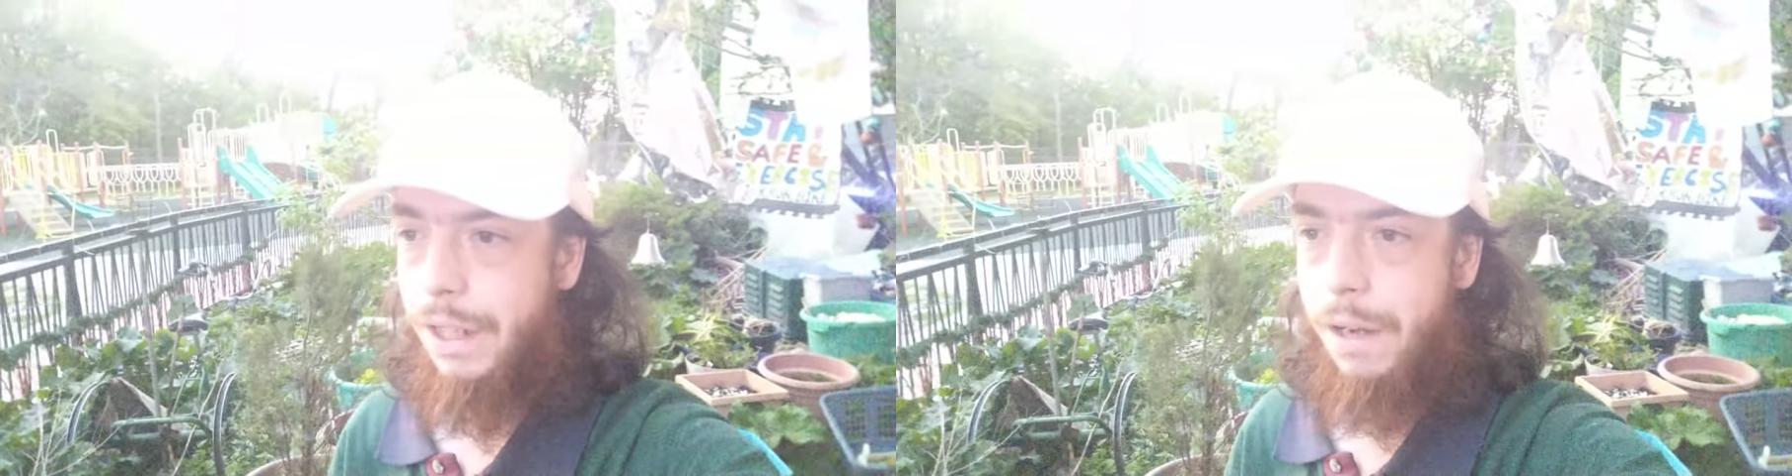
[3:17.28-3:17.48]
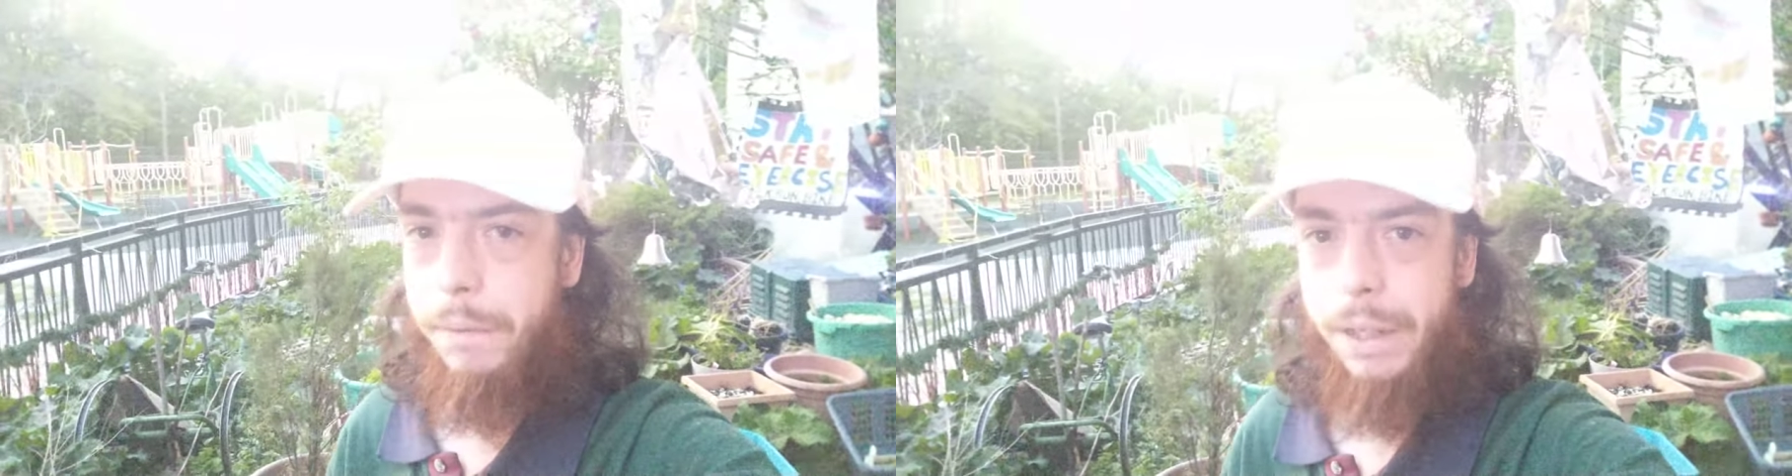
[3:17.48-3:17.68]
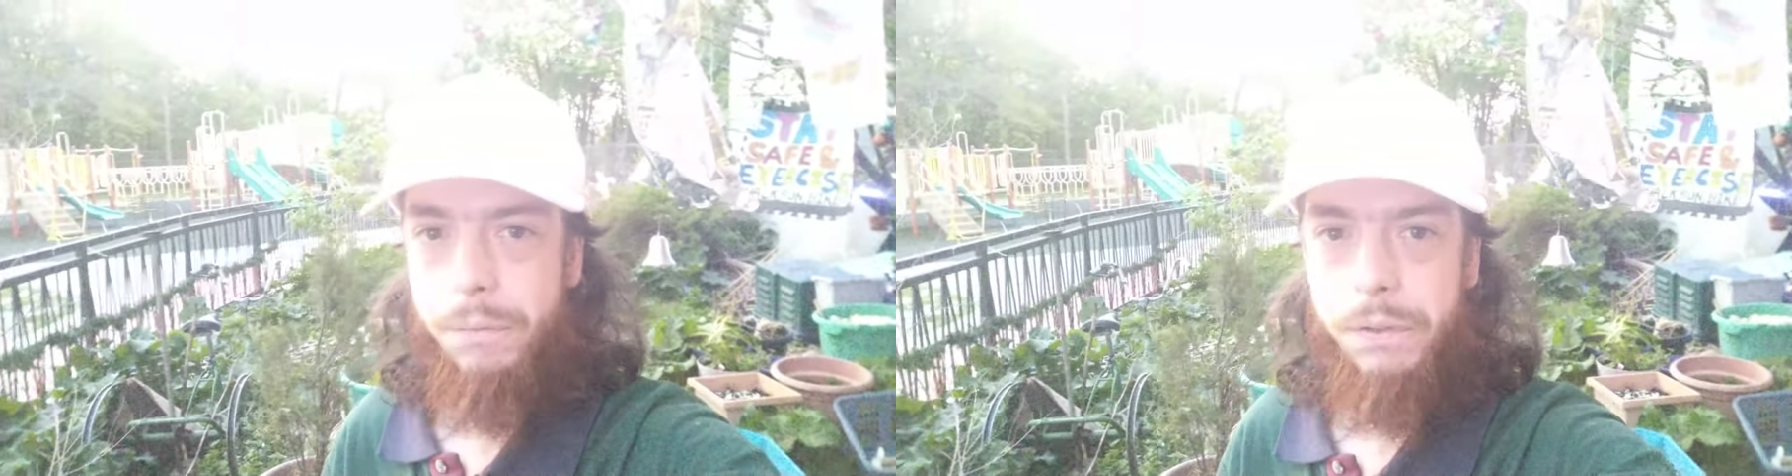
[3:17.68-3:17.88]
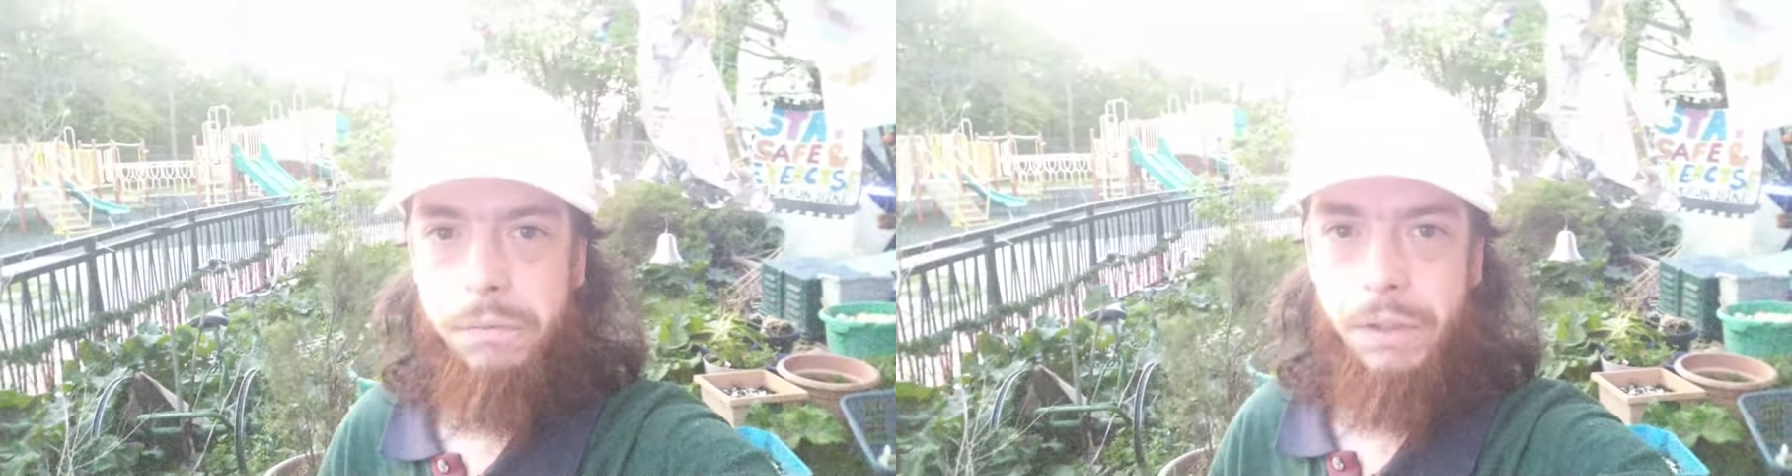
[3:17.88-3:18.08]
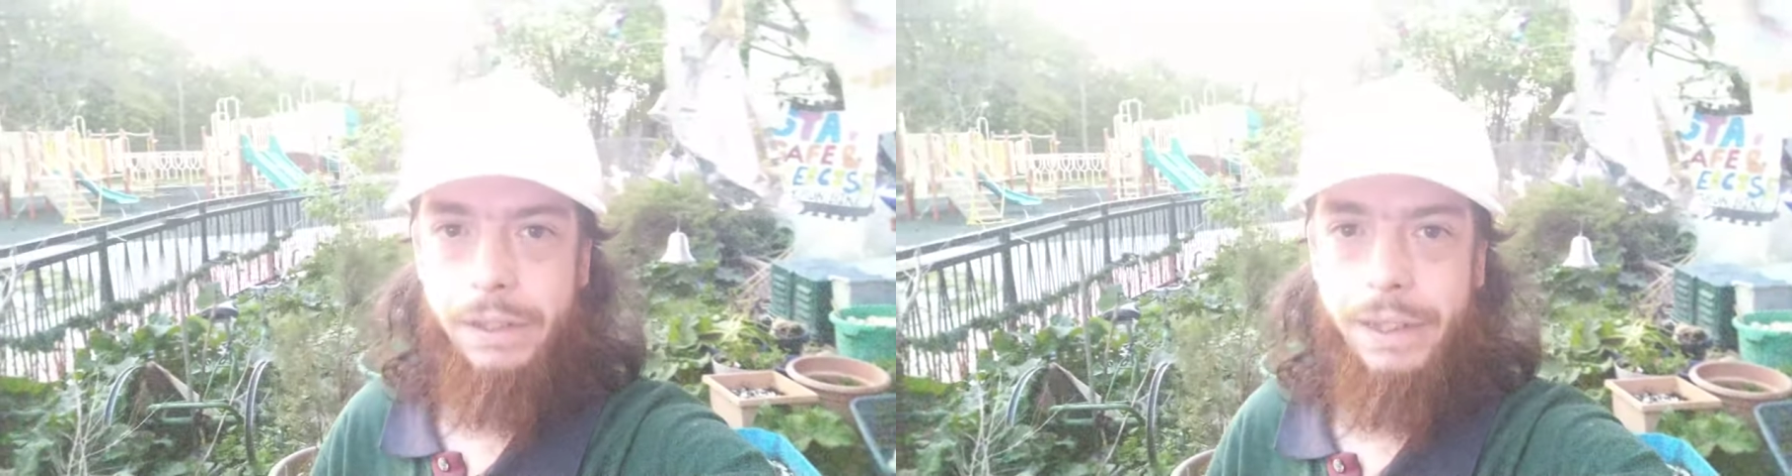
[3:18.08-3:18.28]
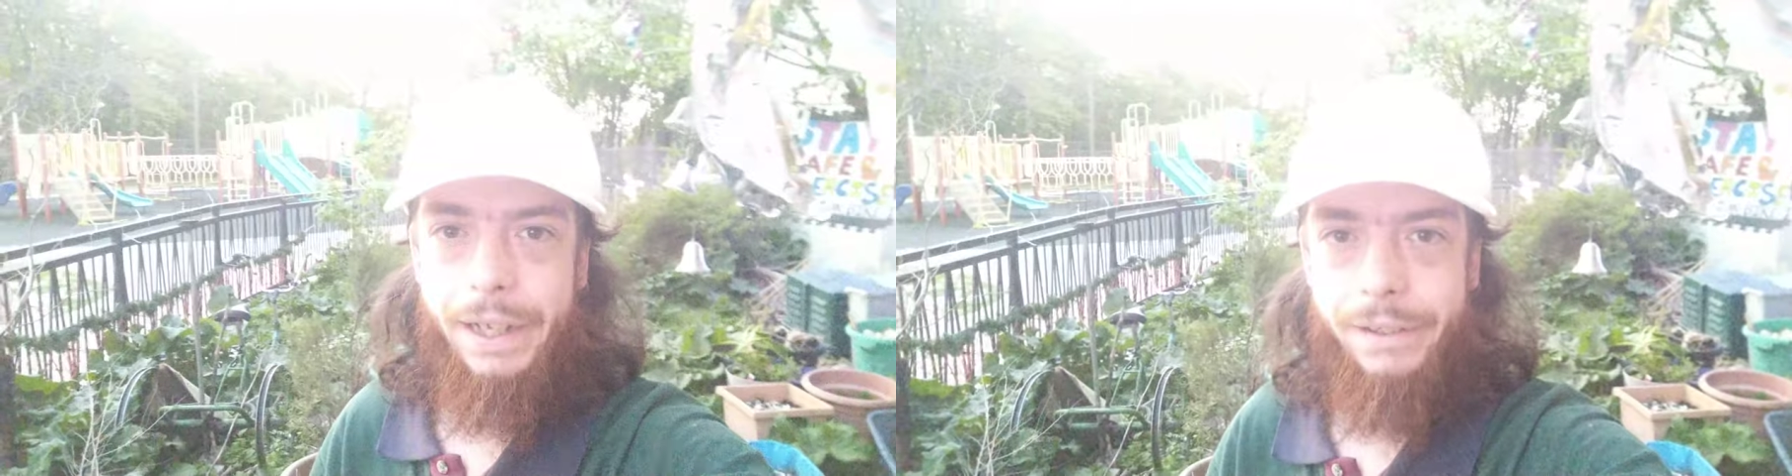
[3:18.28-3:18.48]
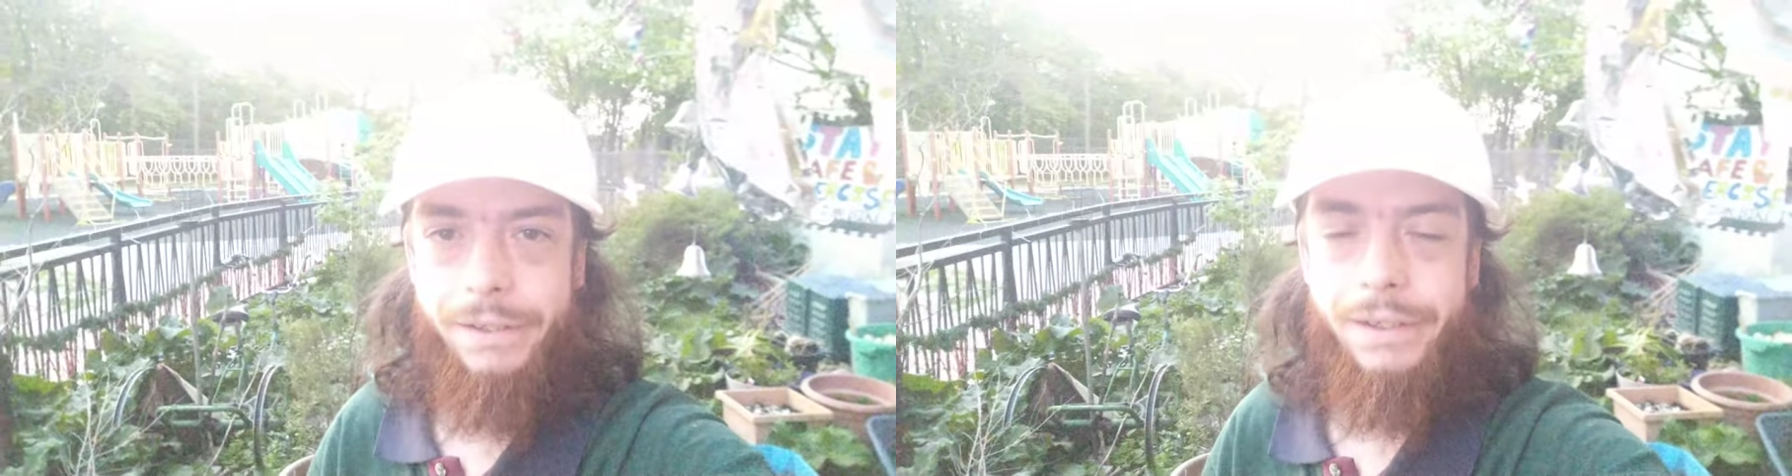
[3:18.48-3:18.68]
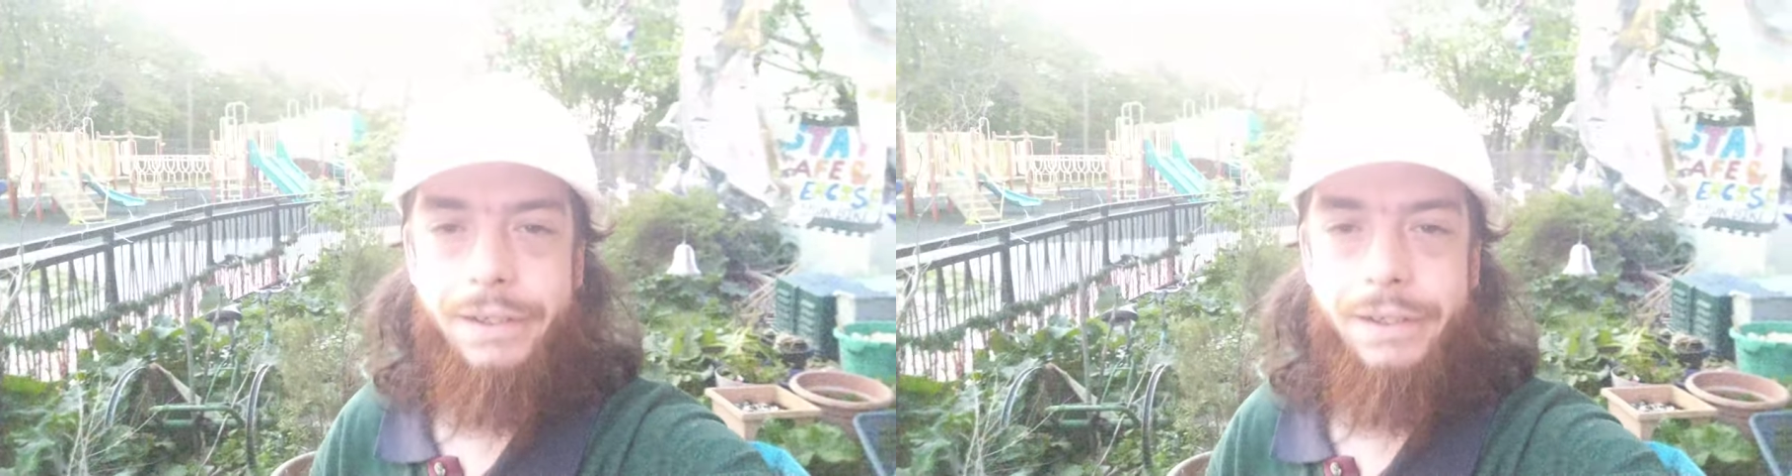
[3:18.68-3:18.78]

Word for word: How many of you have done that?